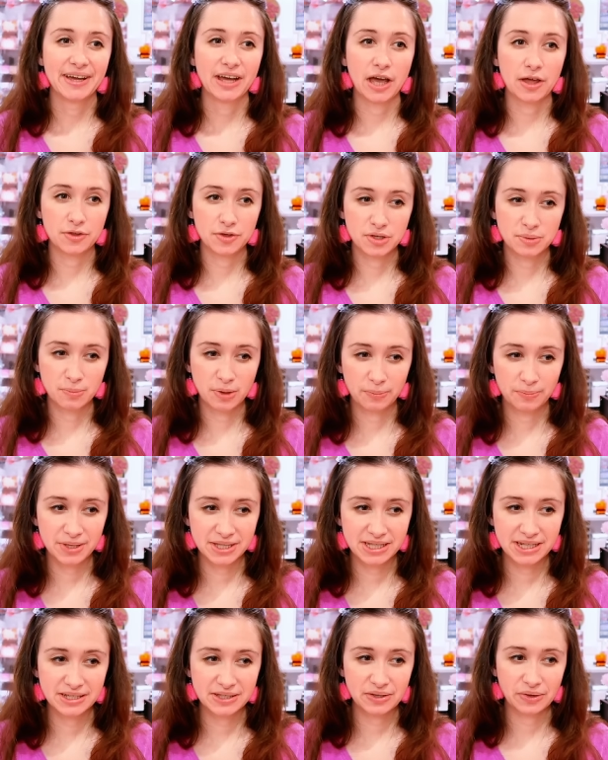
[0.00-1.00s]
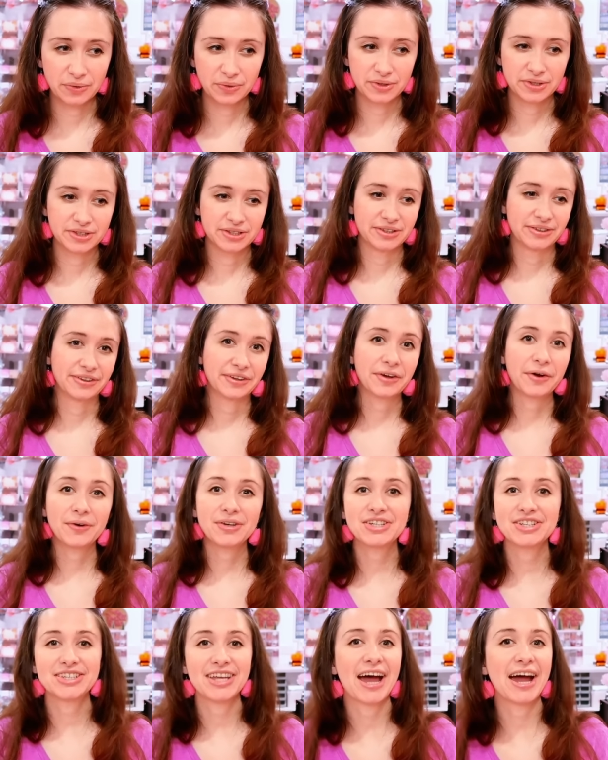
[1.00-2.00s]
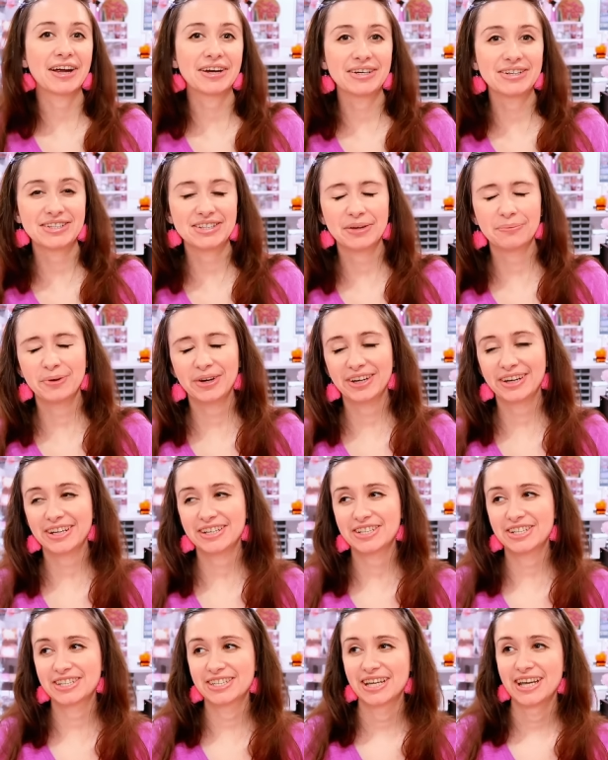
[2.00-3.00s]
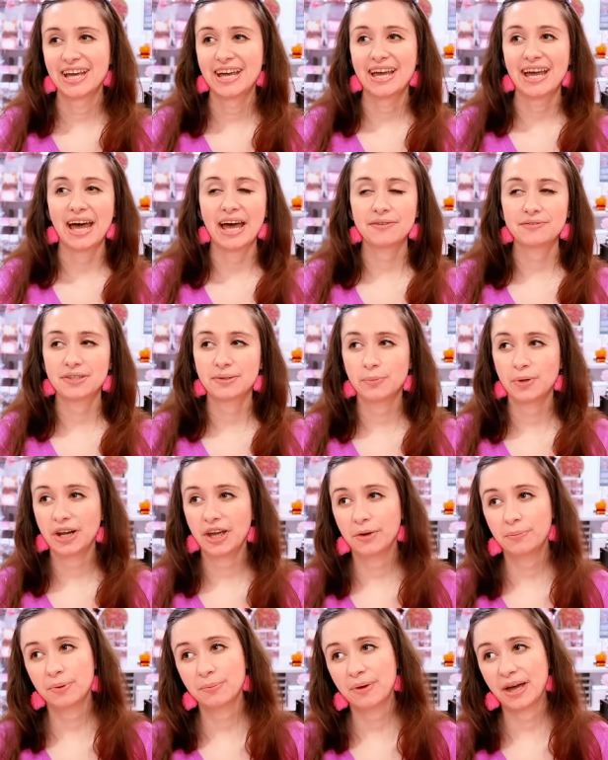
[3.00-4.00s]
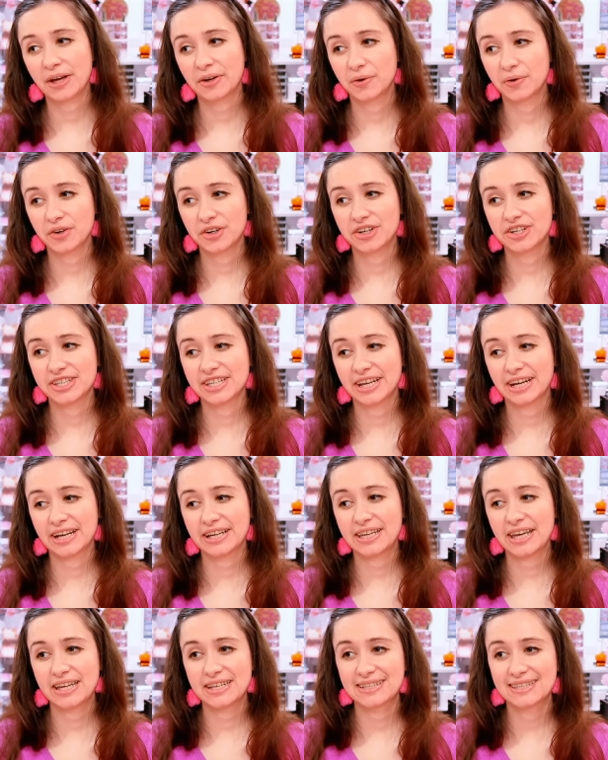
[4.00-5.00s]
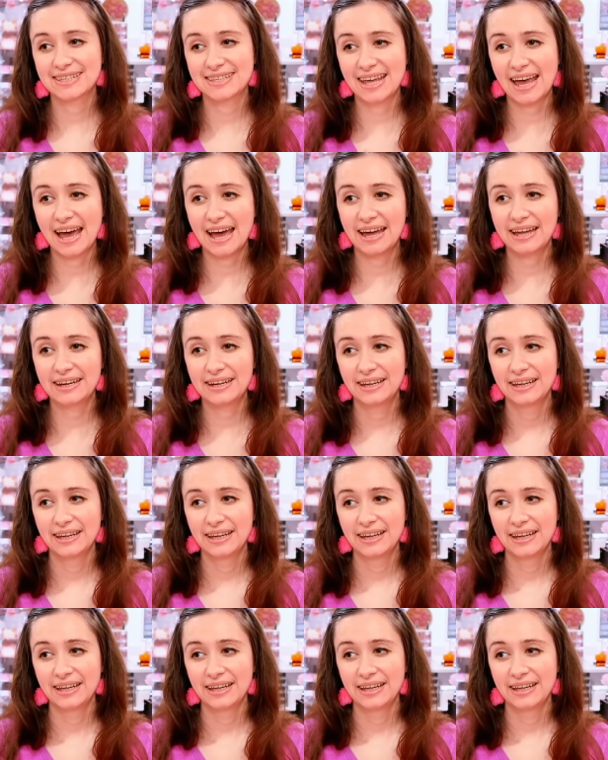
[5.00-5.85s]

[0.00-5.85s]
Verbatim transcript: other small business owners and they're like oh I just hired someone I just have someone helping pack orders and I get sad